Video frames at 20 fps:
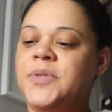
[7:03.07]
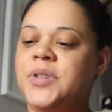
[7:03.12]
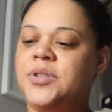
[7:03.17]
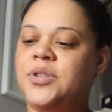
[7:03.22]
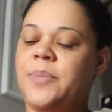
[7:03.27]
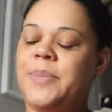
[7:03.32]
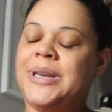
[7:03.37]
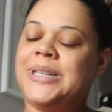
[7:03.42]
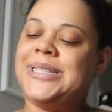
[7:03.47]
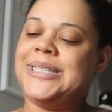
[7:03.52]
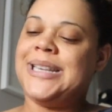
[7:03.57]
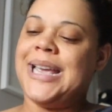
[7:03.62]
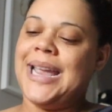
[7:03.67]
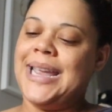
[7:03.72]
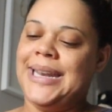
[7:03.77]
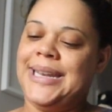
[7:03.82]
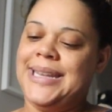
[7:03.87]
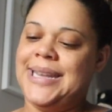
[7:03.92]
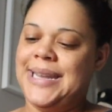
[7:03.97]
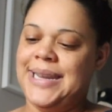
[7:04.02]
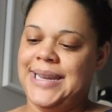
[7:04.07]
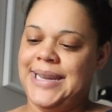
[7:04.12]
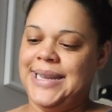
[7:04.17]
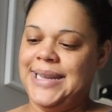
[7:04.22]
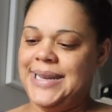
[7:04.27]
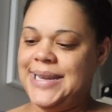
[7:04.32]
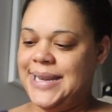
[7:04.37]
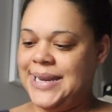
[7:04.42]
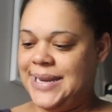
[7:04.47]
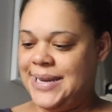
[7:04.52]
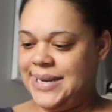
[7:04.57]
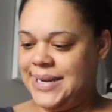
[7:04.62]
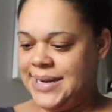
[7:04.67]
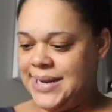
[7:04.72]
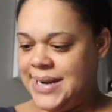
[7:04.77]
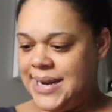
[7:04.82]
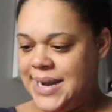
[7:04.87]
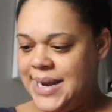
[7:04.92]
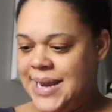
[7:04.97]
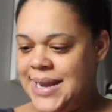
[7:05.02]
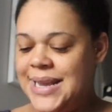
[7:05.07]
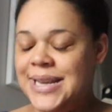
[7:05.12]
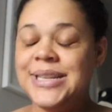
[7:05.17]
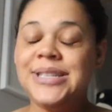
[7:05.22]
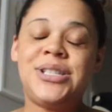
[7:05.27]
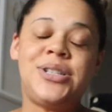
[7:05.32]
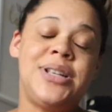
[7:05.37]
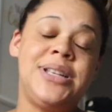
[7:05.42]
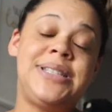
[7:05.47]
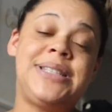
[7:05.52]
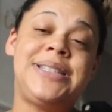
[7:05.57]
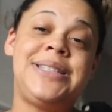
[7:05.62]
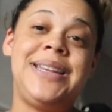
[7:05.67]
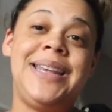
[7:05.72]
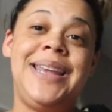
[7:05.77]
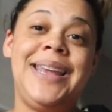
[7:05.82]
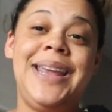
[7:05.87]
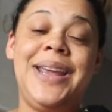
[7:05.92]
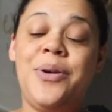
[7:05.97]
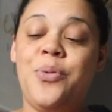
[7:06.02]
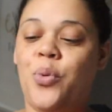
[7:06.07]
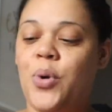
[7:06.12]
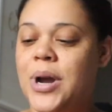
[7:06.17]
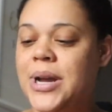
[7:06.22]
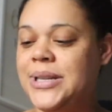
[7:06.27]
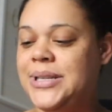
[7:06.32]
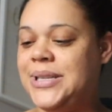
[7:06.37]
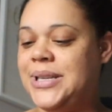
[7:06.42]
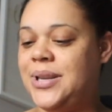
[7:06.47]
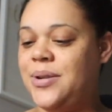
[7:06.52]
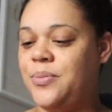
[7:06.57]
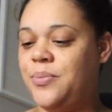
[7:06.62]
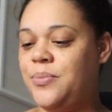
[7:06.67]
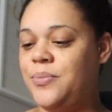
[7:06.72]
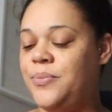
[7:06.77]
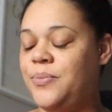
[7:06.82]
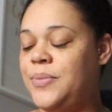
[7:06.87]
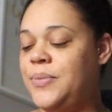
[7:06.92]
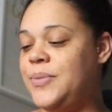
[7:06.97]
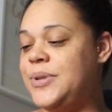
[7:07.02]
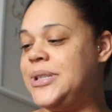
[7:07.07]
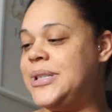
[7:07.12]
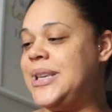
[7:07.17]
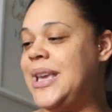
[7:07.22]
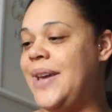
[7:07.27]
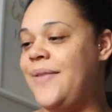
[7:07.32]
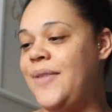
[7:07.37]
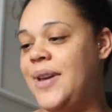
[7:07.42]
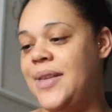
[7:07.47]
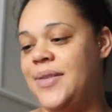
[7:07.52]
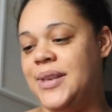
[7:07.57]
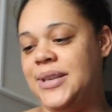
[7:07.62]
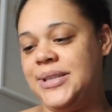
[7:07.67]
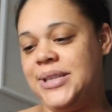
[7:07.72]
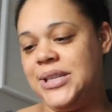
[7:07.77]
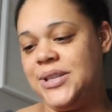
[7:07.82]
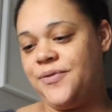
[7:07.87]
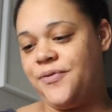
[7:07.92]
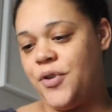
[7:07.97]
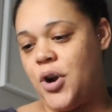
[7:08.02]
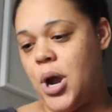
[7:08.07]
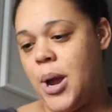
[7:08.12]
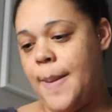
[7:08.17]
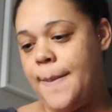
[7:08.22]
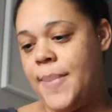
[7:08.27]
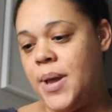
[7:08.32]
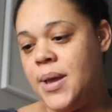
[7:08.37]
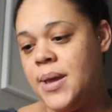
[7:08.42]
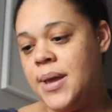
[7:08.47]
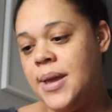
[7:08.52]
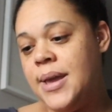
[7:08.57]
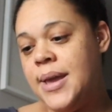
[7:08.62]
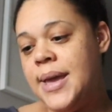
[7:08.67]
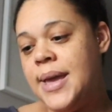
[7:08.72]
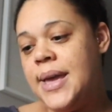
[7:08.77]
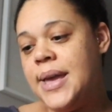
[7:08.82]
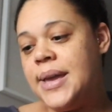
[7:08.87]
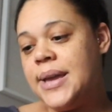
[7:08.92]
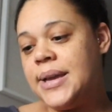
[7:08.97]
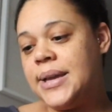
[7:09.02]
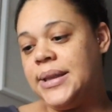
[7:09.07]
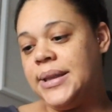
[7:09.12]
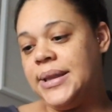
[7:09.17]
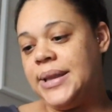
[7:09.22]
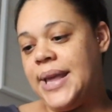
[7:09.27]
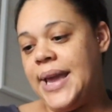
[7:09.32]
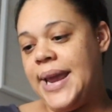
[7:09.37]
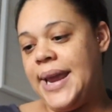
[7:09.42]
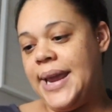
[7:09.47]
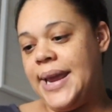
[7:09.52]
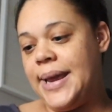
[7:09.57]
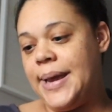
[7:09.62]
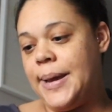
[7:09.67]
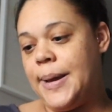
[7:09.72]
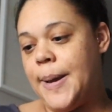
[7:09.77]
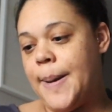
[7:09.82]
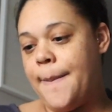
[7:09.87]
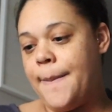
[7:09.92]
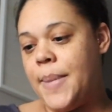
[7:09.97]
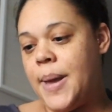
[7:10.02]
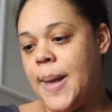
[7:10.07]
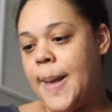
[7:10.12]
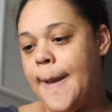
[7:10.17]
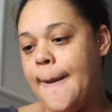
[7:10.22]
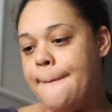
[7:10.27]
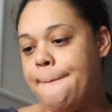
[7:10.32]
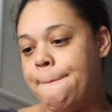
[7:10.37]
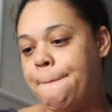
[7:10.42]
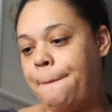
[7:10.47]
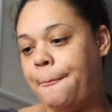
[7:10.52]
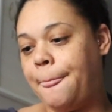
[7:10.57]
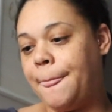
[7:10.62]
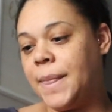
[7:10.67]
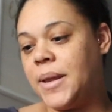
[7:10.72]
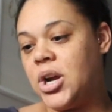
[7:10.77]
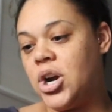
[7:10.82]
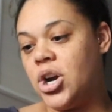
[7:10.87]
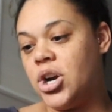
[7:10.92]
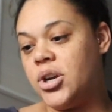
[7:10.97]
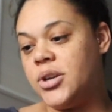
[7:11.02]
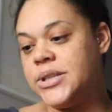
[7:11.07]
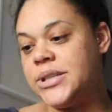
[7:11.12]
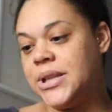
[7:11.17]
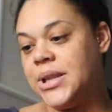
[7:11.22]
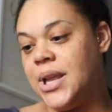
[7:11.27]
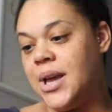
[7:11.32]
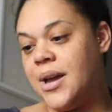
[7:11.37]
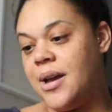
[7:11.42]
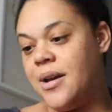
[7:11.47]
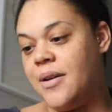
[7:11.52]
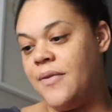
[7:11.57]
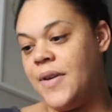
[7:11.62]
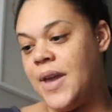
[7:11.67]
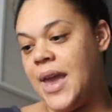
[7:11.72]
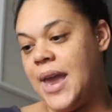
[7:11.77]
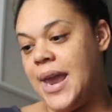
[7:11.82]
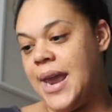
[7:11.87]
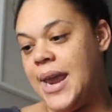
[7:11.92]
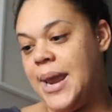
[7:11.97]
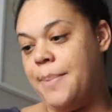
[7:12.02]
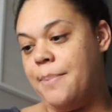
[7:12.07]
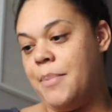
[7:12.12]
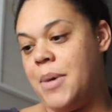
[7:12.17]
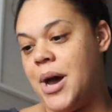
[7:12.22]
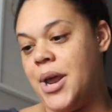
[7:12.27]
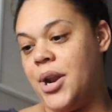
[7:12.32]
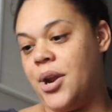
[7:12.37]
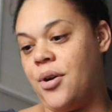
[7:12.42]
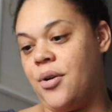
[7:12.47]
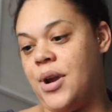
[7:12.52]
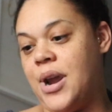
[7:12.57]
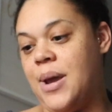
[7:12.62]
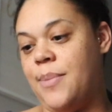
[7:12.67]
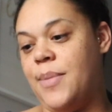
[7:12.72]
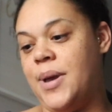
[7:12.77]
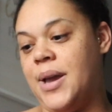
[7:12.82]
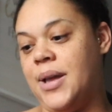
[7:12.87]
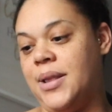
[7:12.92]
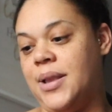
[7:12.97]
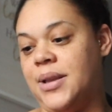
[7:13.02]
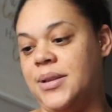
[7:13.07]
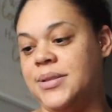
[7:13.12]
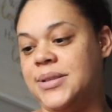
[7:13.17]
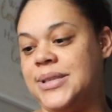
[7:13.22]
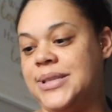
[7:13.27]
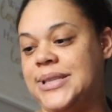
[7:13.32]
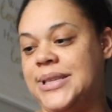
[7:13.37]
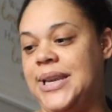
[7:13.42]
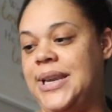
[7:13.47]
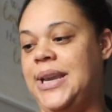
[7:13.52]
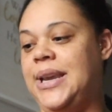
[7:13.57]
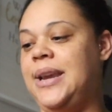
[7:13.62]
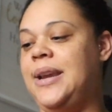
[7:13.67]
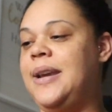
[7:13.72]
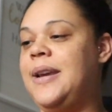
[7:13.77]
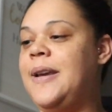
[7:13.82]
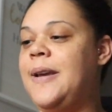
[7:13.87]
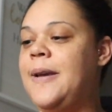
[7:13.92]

So I'm excited. So let's see what was given This is from Glam. Girls Love a Monogram LLC.